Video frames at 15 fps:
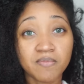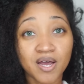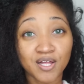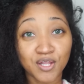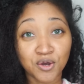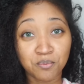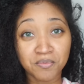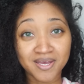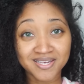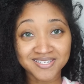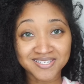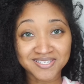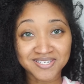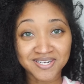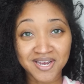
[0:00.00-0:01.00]
my glow
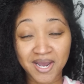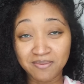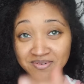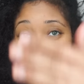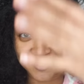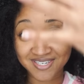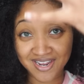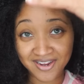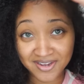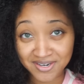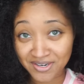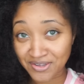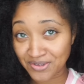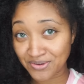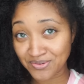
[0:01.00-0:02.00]
mist. I'm just not
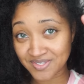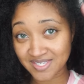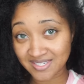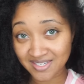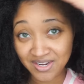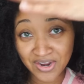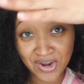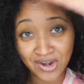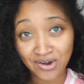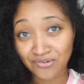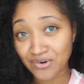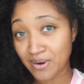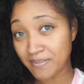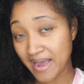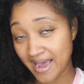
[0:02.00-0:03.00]
going to use it
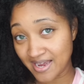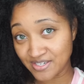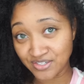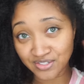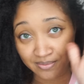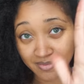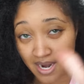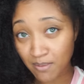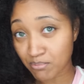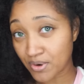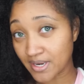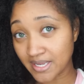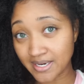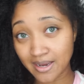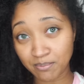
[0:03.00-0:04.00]
around my edges. I'm not
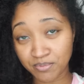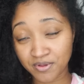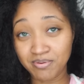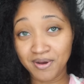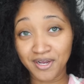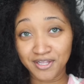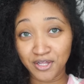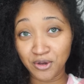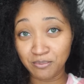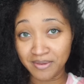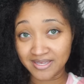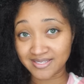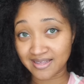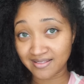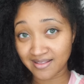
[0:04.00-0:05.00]
breaking up with my glow
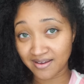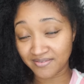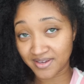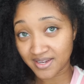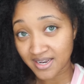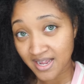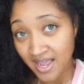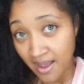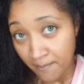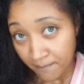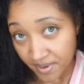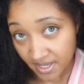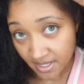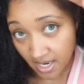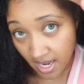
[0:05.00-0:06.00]
mist. I love it.
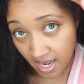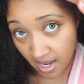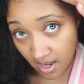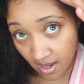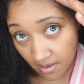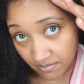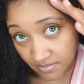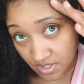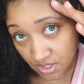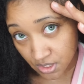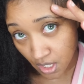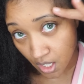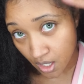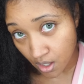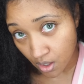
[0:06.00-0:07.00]
But
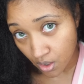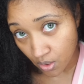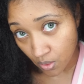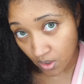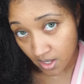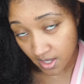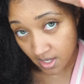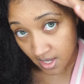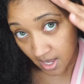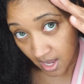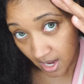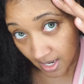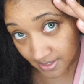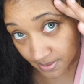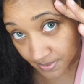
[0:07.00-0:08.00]
so
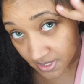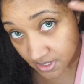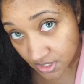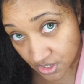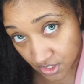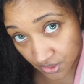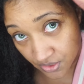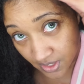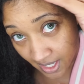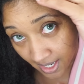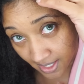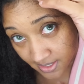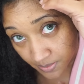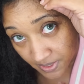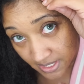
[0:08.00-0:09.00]
I just wanted to show you
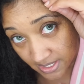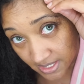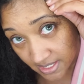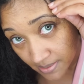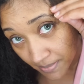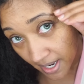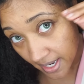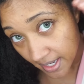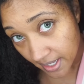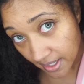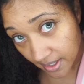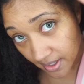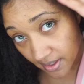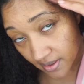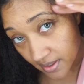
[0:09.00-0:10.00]
guys what it did to my
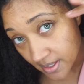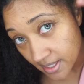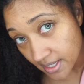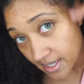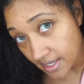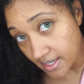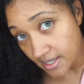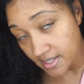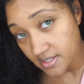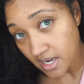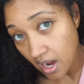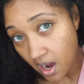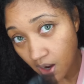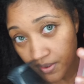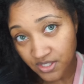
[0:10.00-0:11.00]
hair, and
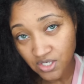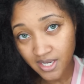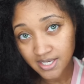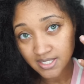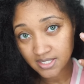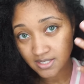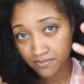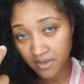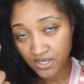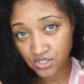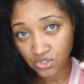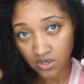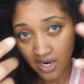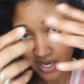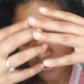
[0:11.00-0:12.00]
I always try to make
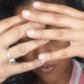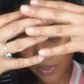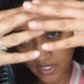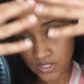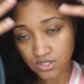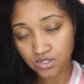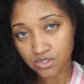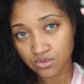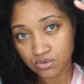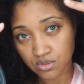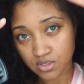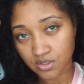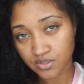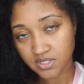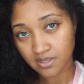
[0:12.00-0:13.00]
sure I don't get too
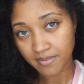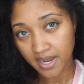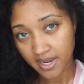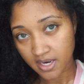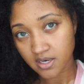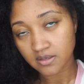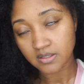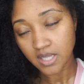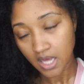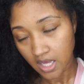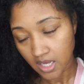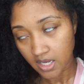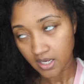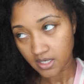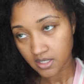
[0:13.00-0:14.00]
close to my
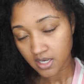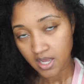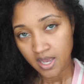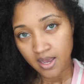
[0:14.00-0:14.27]
hairline,